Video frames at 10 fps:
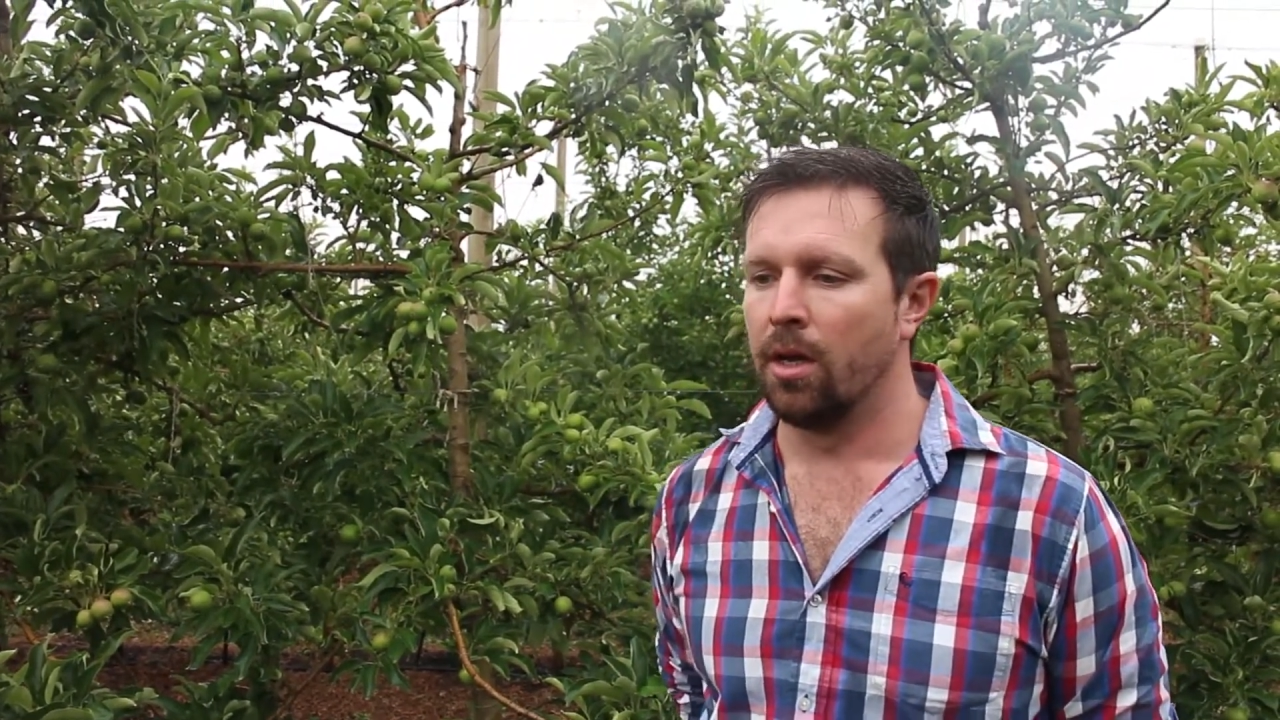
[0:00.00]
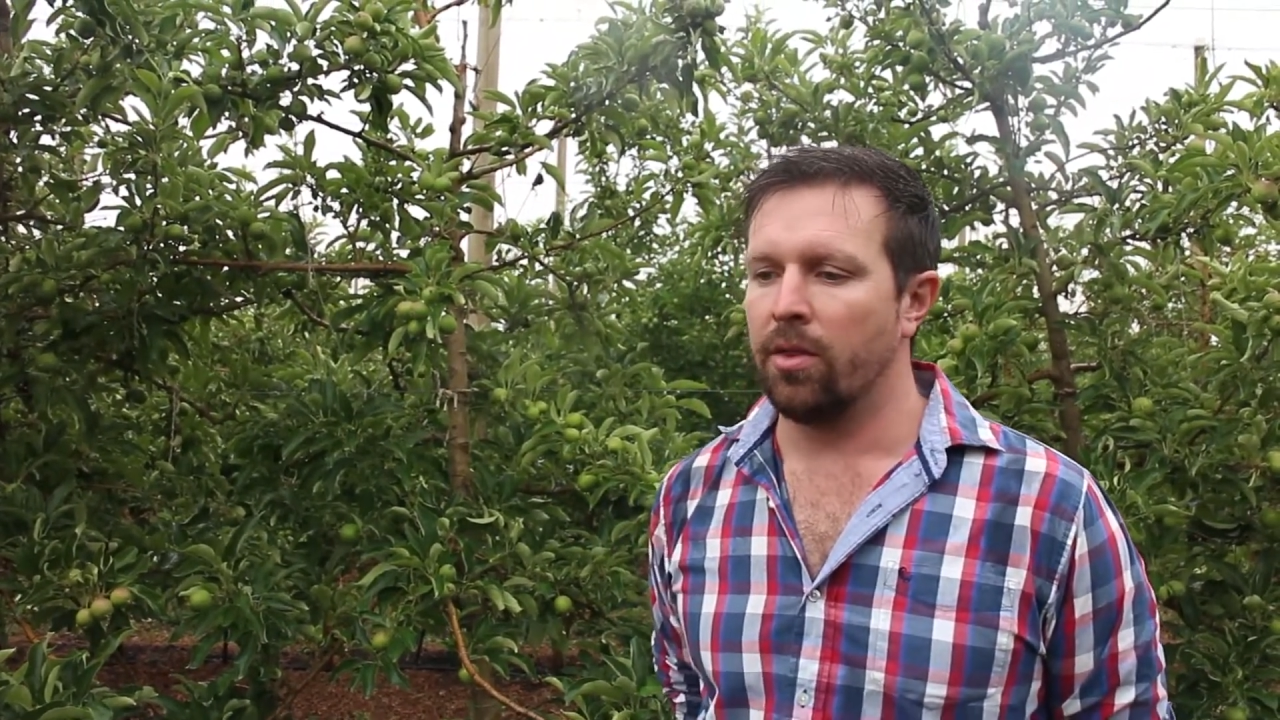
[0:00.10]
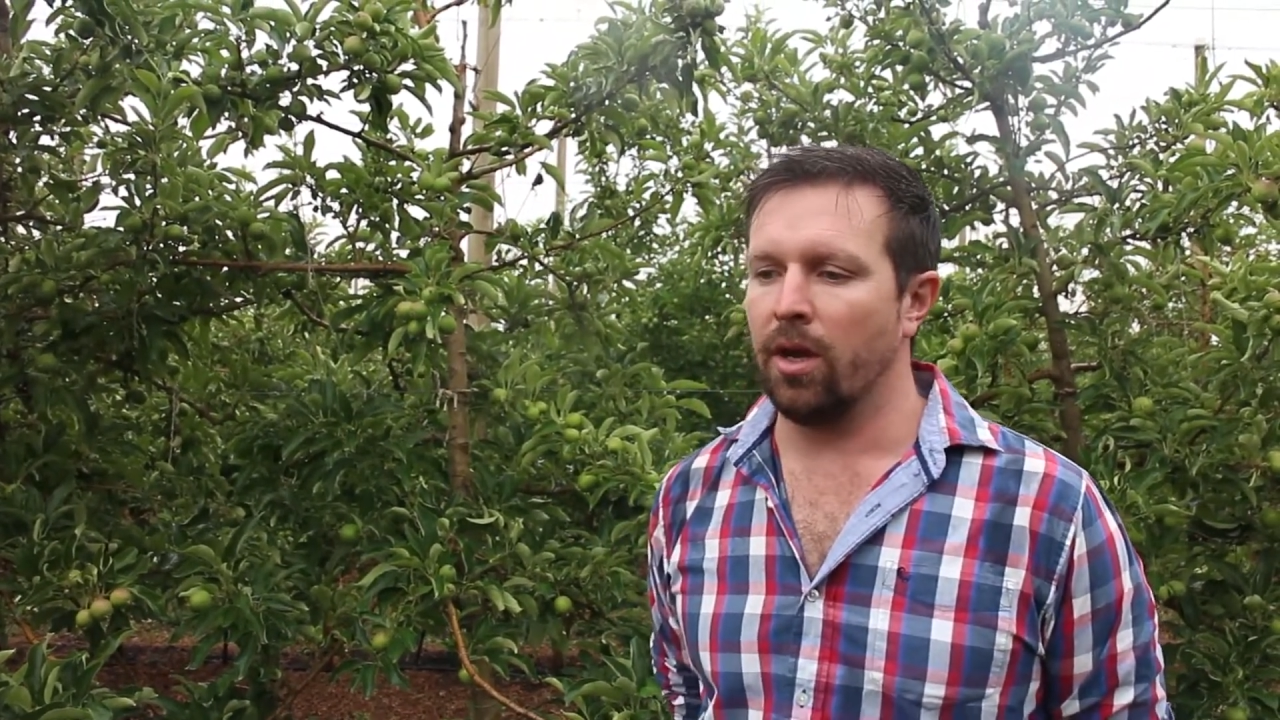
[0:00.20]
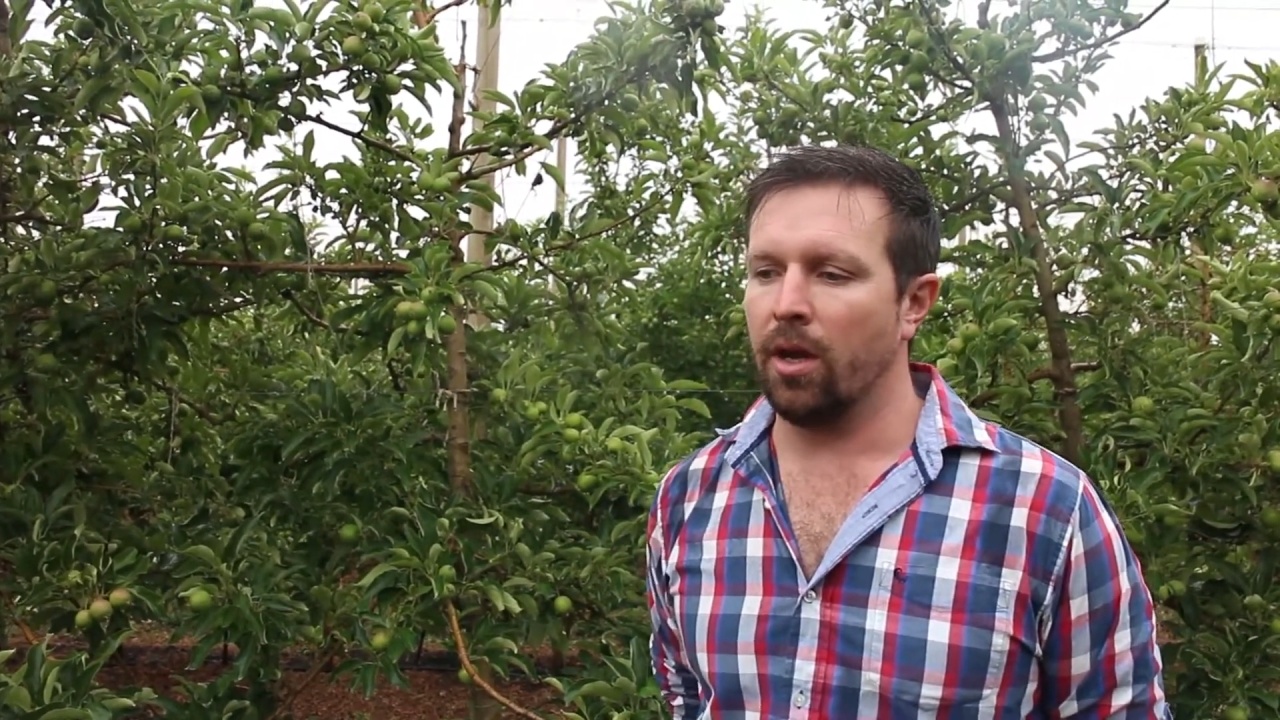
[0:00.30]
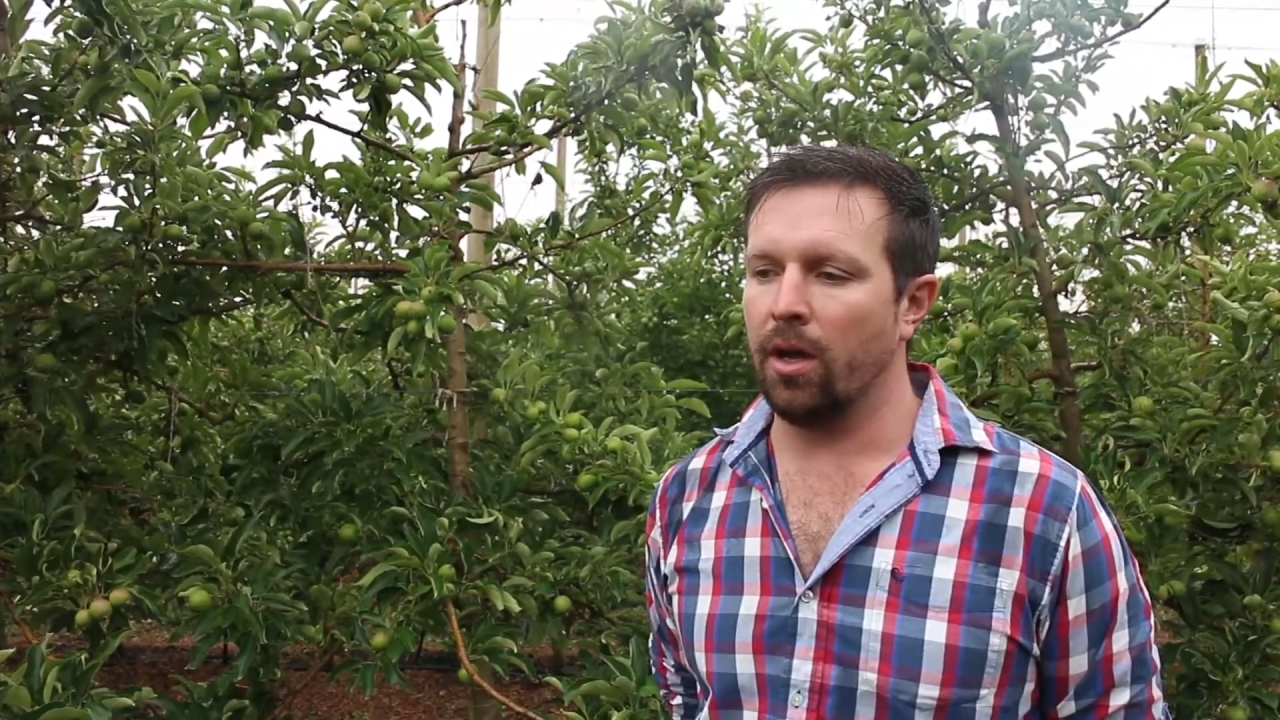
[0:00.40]

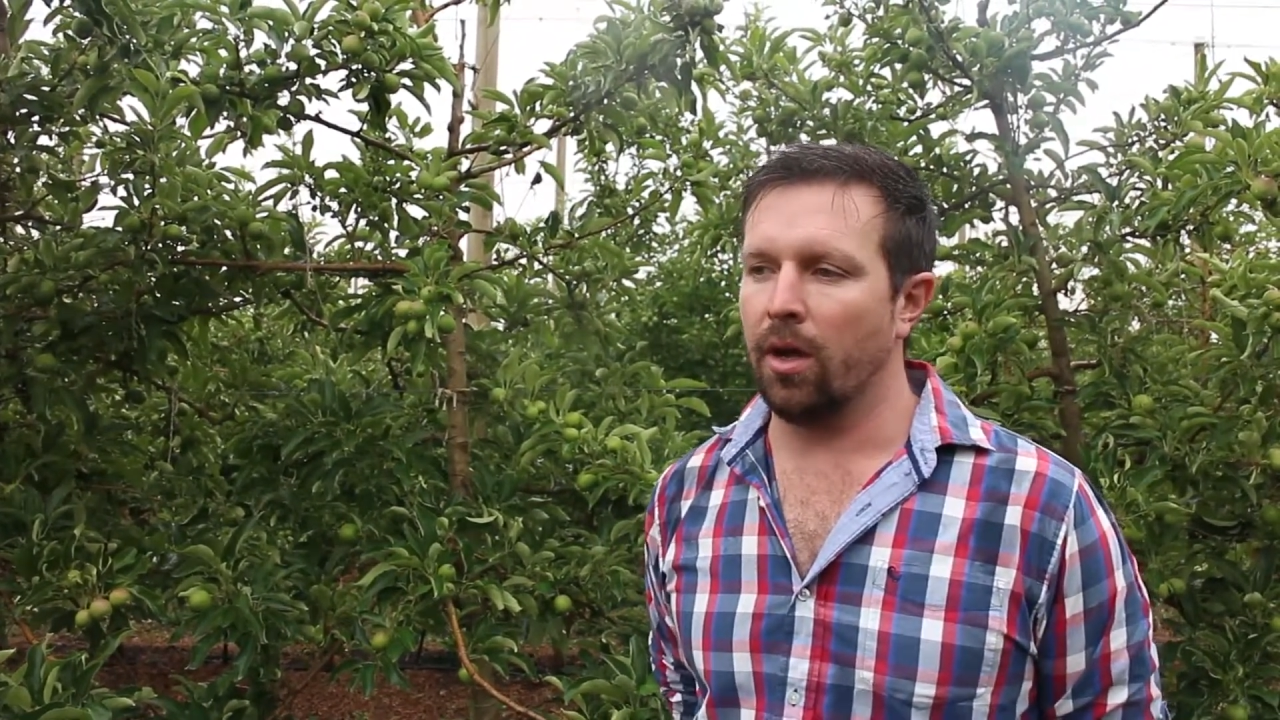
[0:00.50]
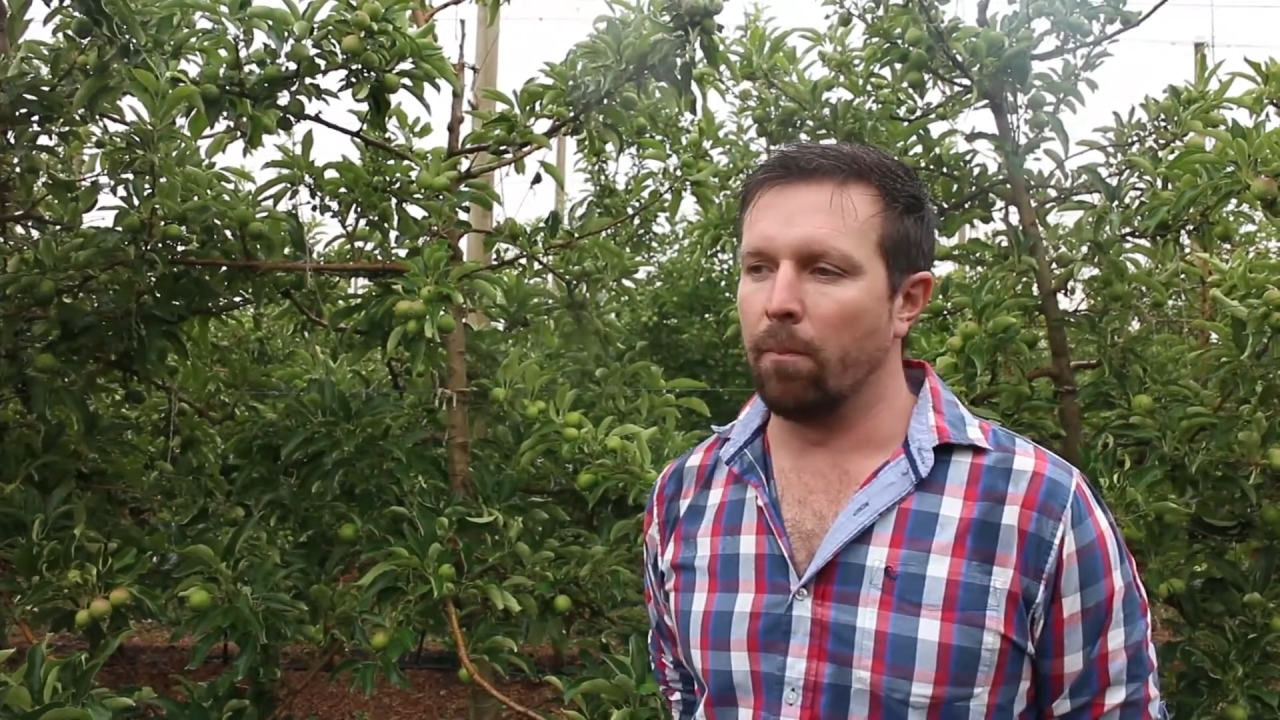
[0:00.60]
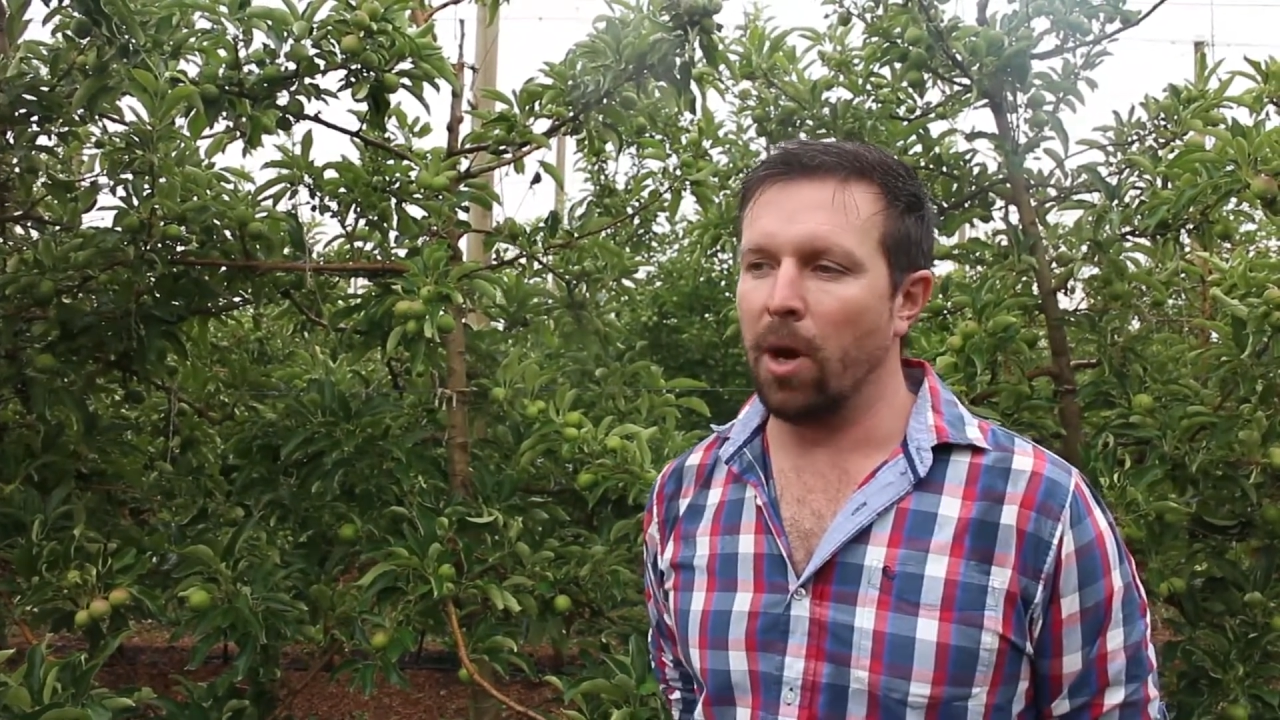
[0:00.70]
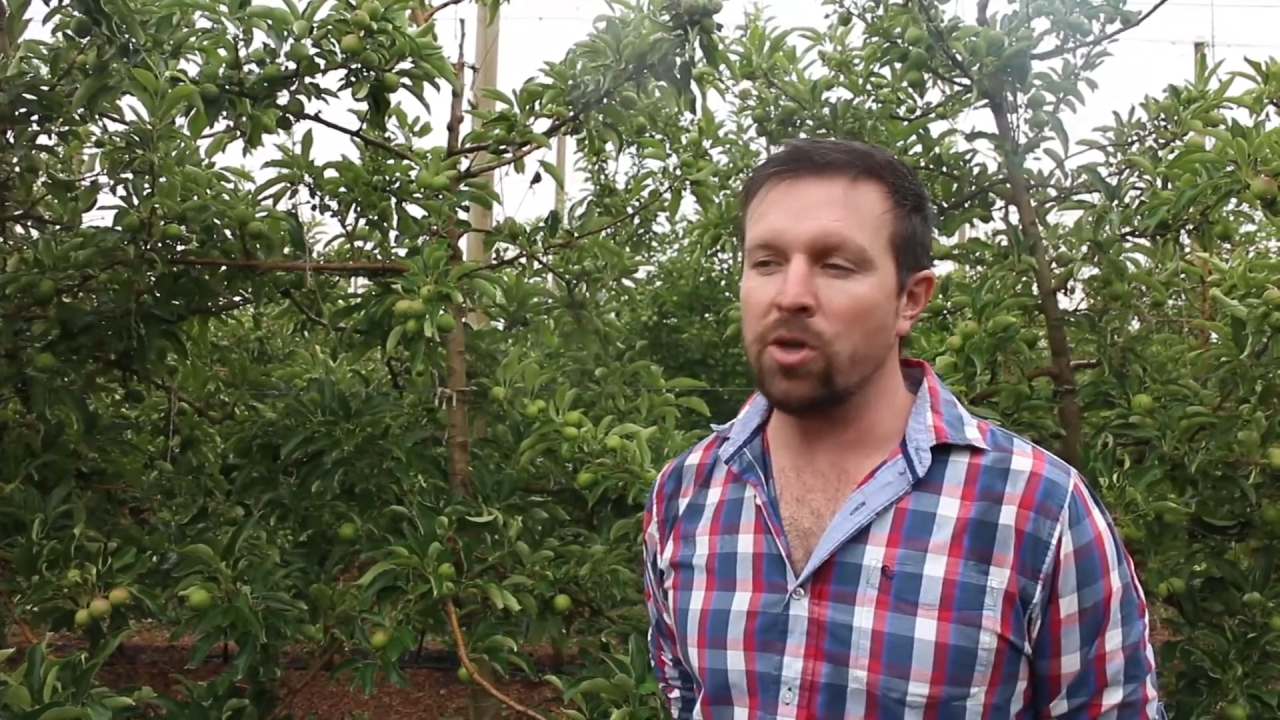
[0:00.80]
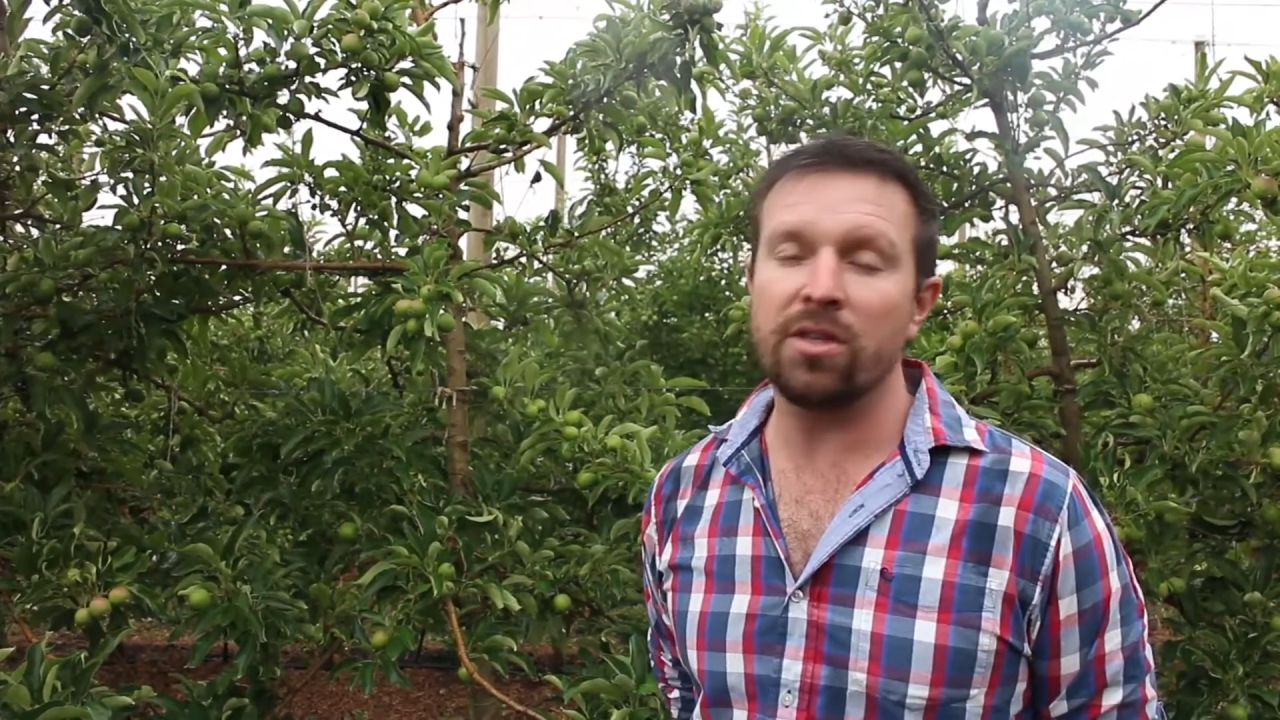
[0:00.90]
The
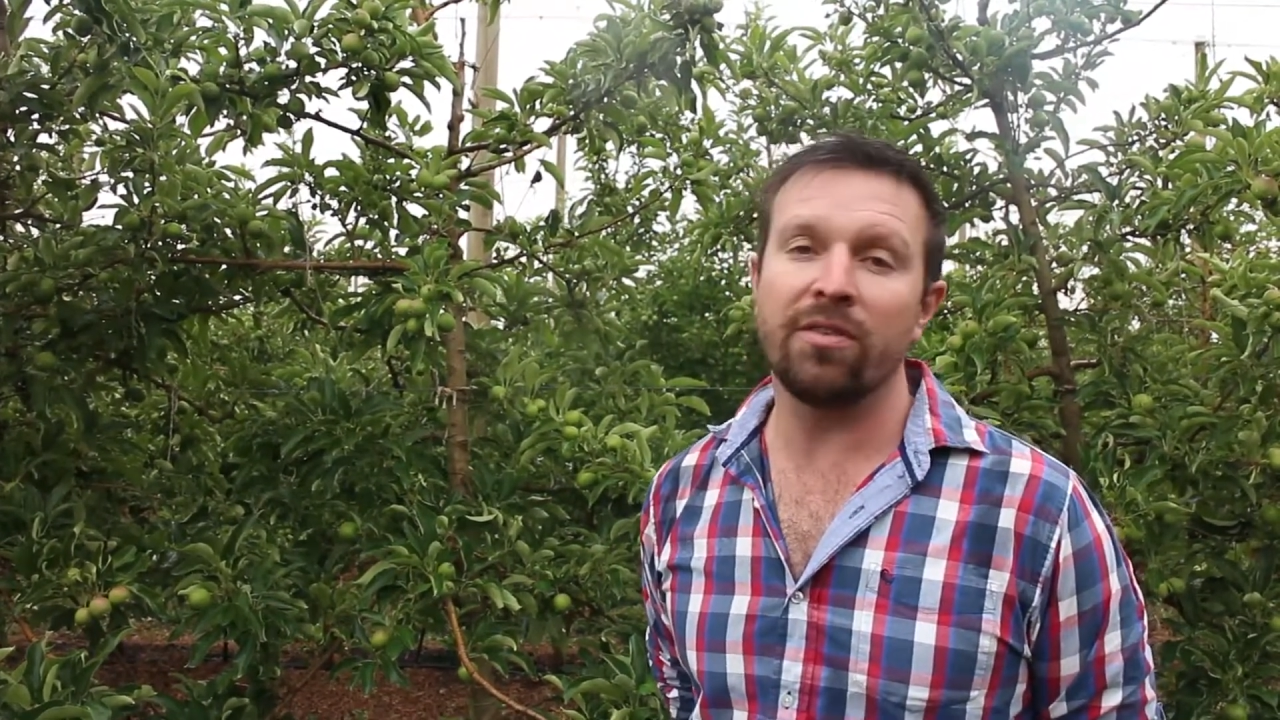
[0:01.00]
most